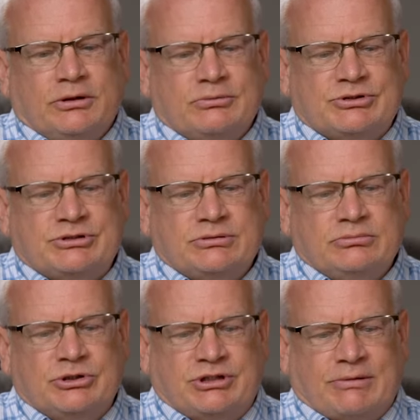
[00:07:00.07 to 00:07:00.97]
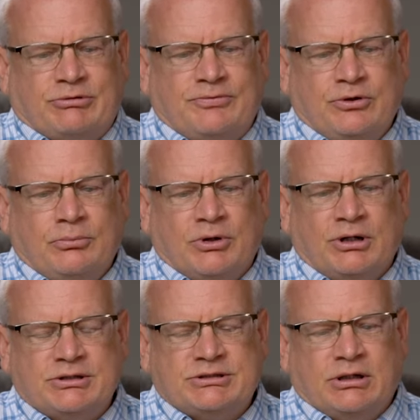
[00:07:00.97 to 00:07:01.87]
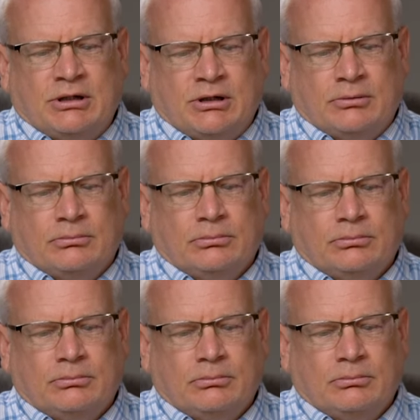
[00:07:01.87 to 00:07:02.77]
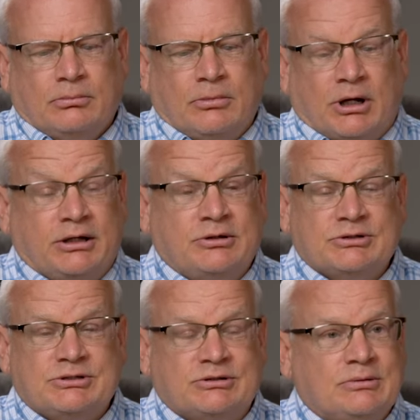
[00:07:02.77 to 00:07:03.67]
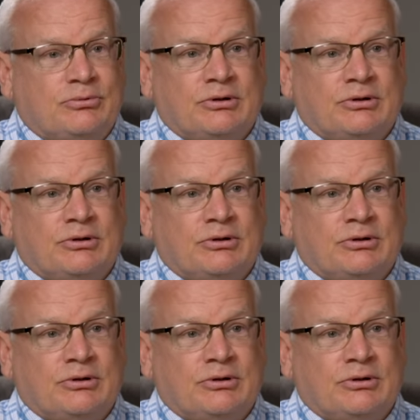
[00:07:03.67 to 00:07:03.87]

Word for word: was just after a few months, um, I couldn't sleep one